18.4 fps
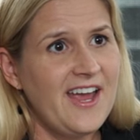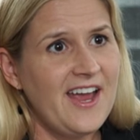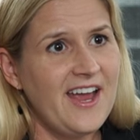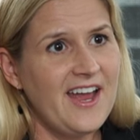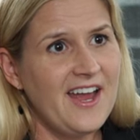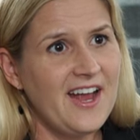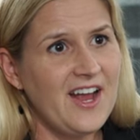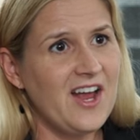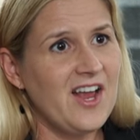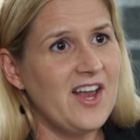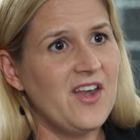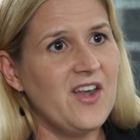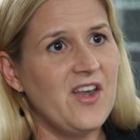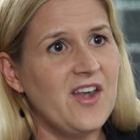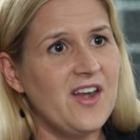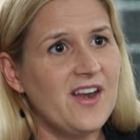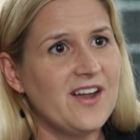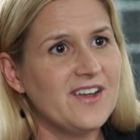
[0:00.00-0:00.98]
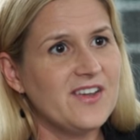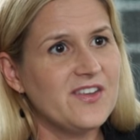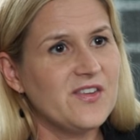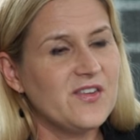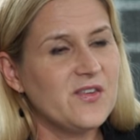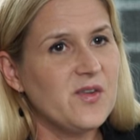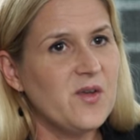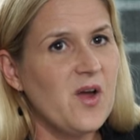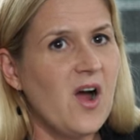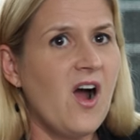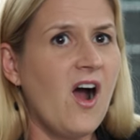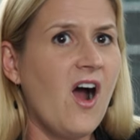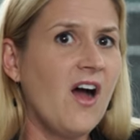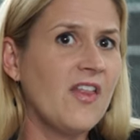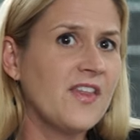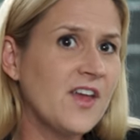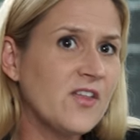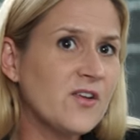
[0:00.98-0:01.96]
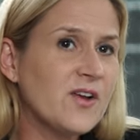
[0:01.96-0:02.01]
And on
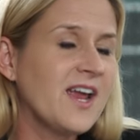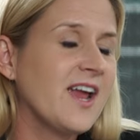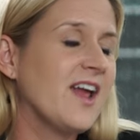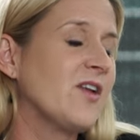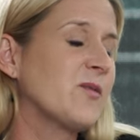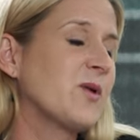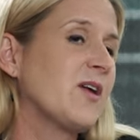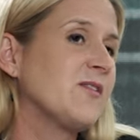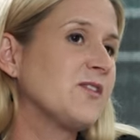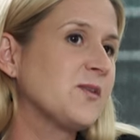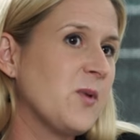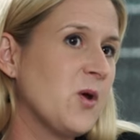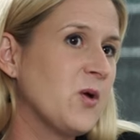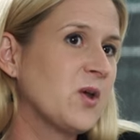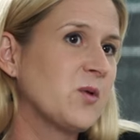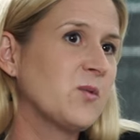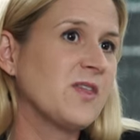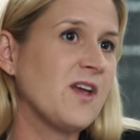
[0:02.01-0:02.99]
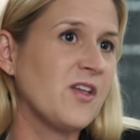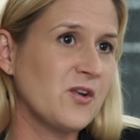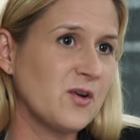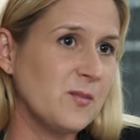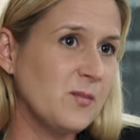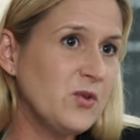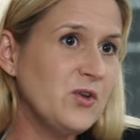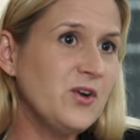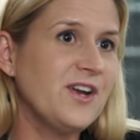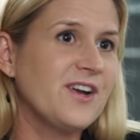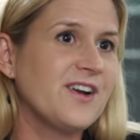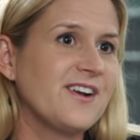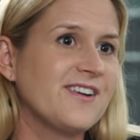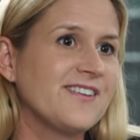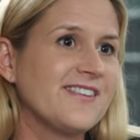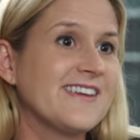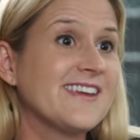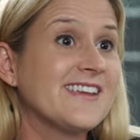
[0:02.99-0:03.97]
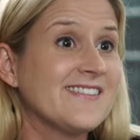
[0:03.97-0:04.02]
the other hand, when I've spoken with other employers,
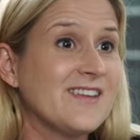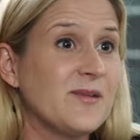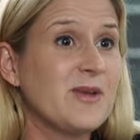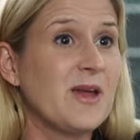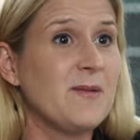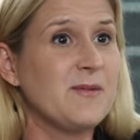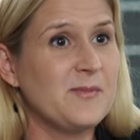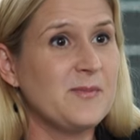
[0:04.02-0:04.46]
it can sometimes